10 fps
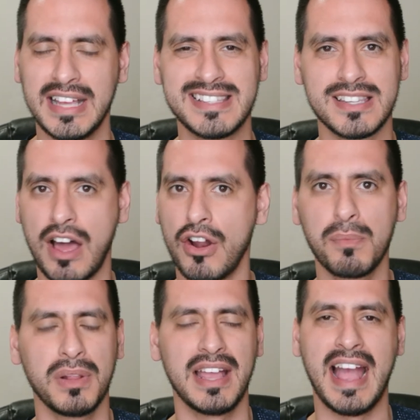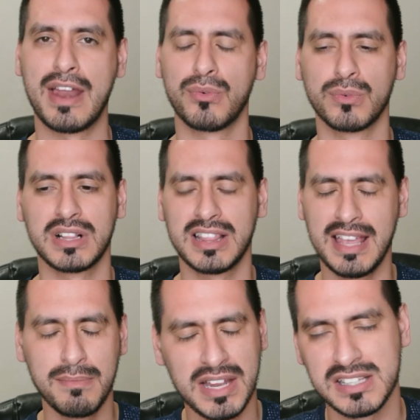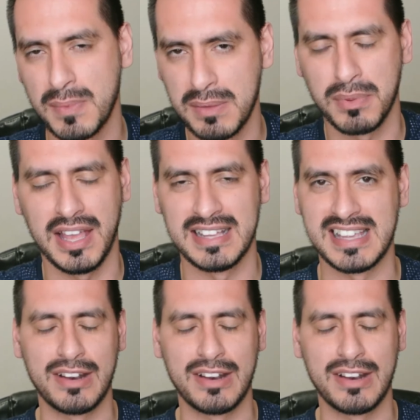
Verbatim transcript: It's not our play. I don't claim that it's my play.